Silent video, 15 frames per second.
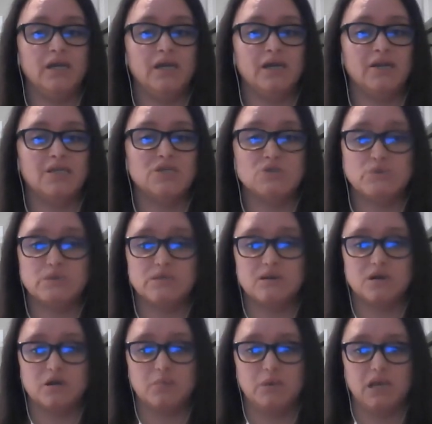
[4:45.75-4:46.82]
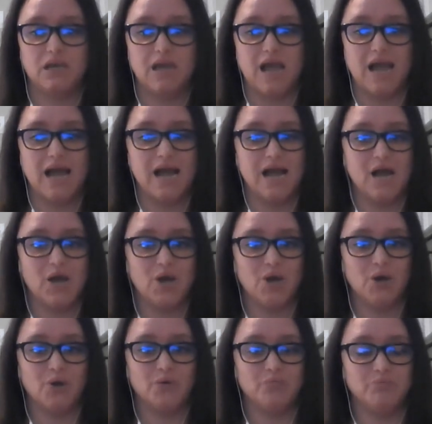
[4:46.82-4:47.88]
This was going to be
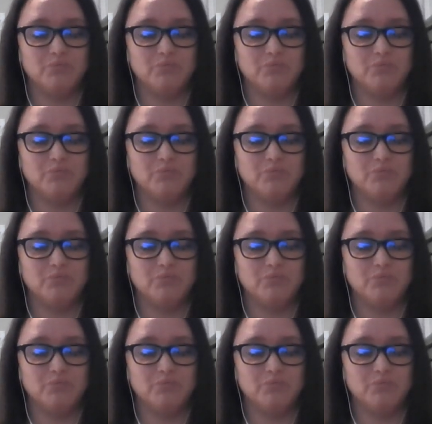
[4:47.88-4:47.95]
our